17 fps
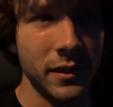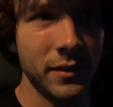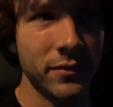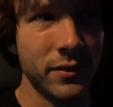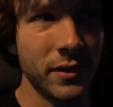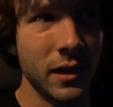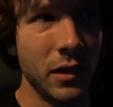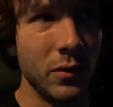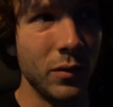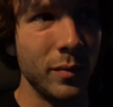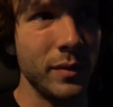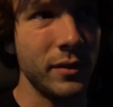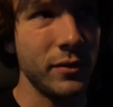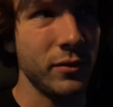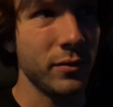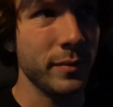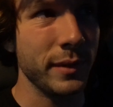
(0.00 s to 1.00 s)
If not, we'll be
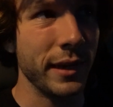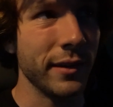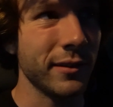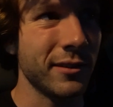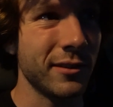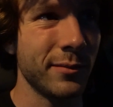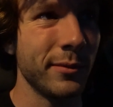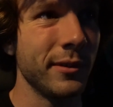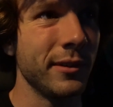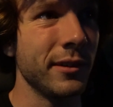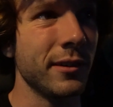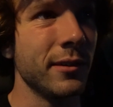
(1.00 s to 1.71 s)
zooming out somewhere to